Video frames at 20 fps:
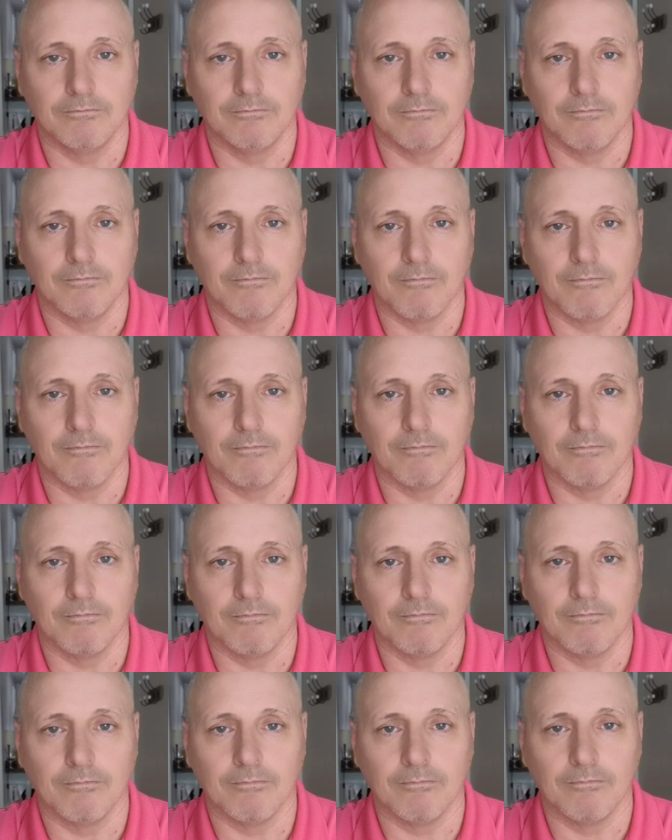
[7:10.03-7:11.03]

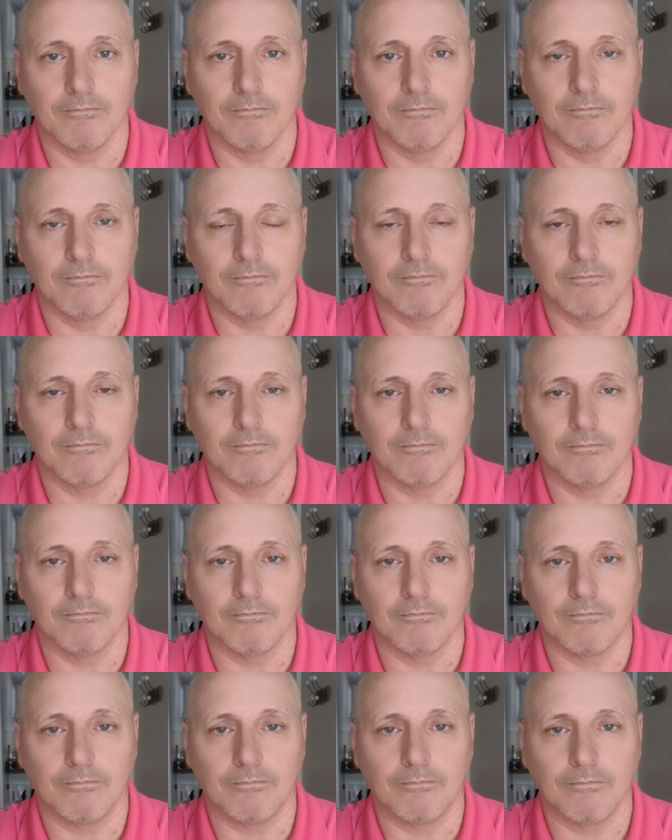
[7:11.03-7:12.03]

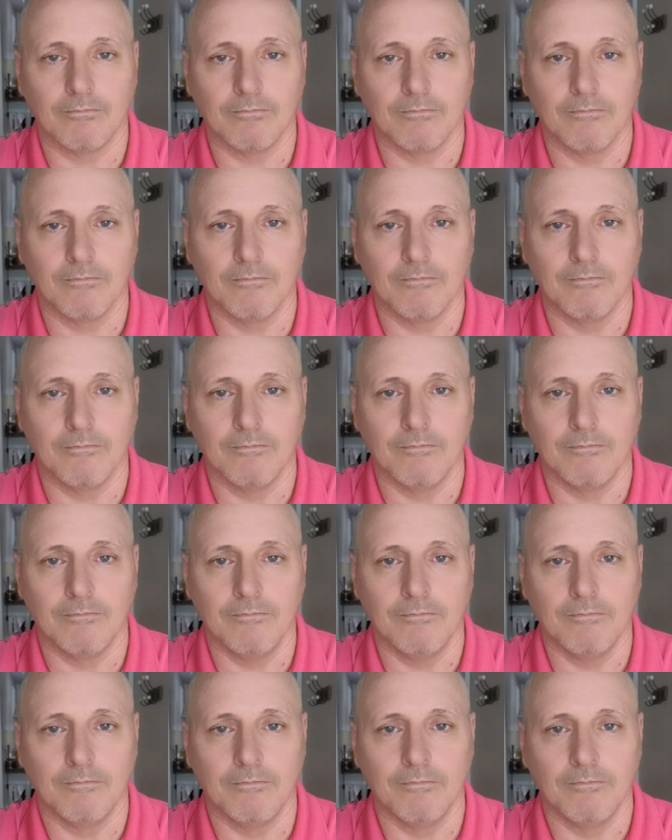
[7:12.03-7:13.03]

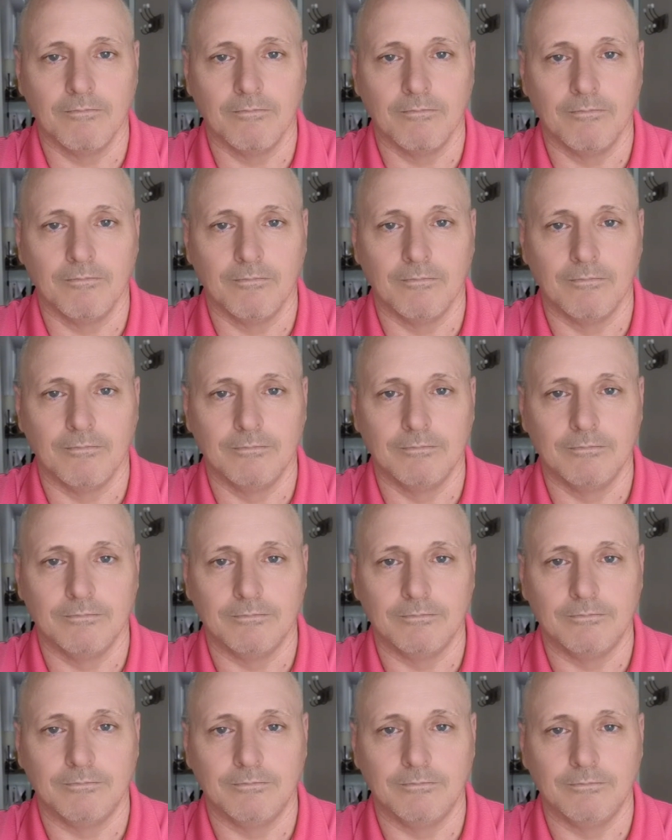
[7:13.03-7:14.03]

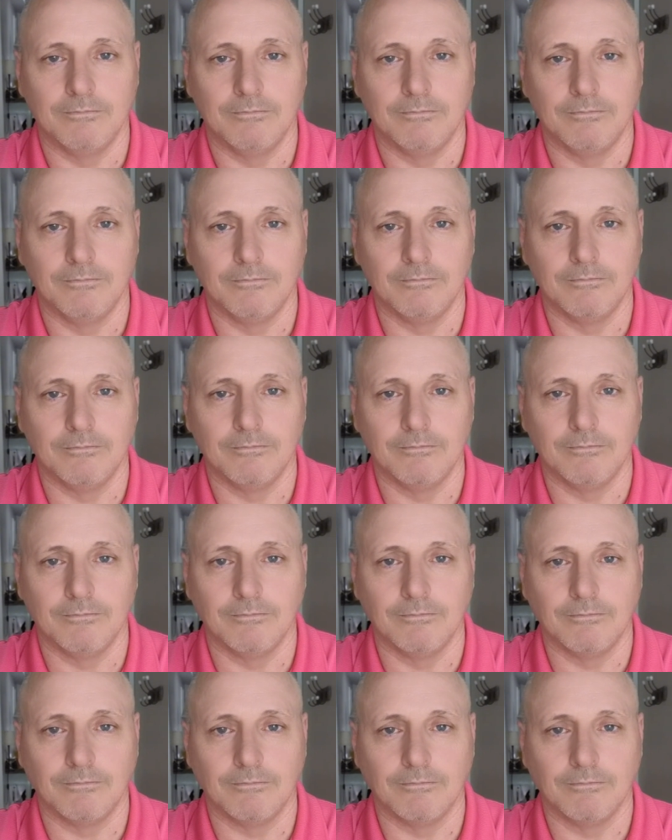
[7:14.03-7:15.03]

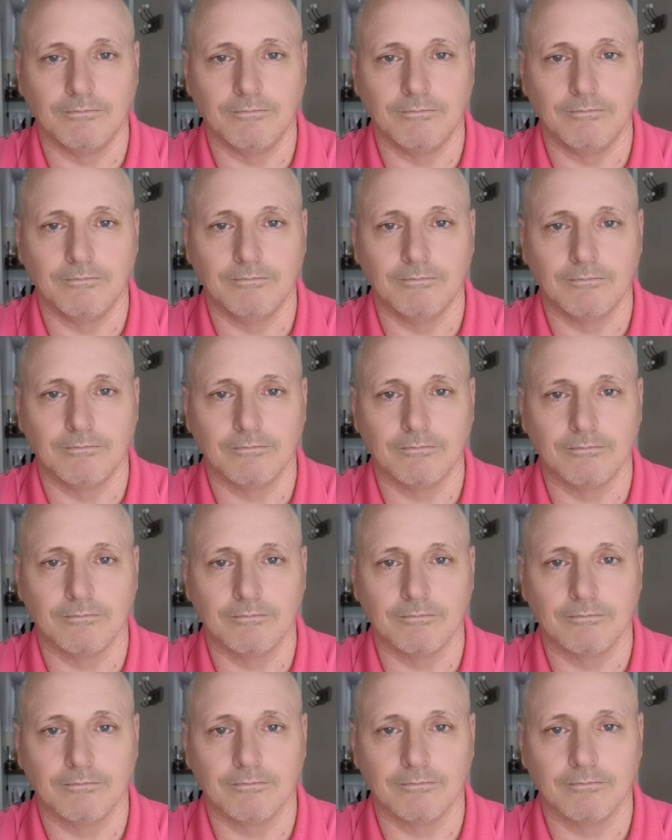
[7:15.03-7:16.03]

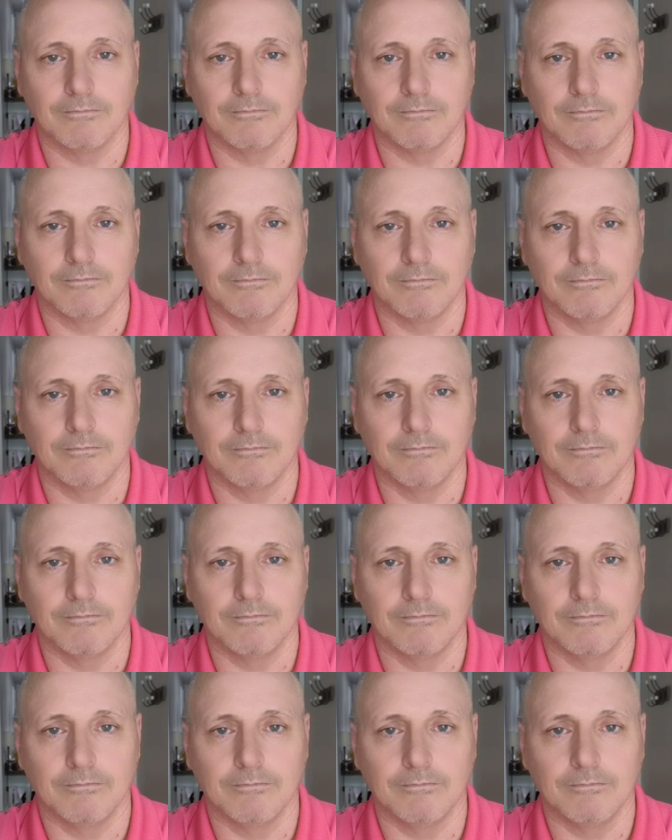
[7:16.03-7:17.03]

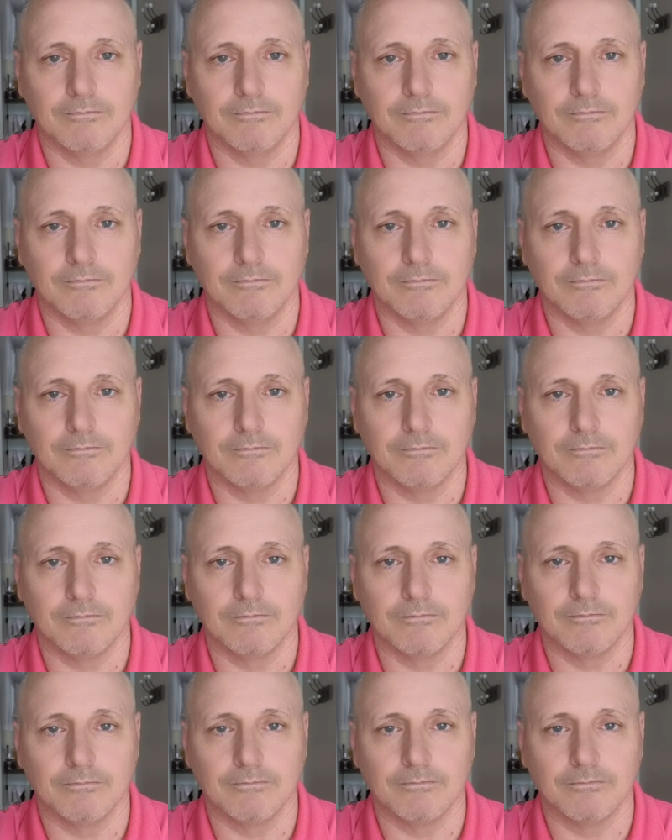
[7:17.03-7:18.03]
[no speech]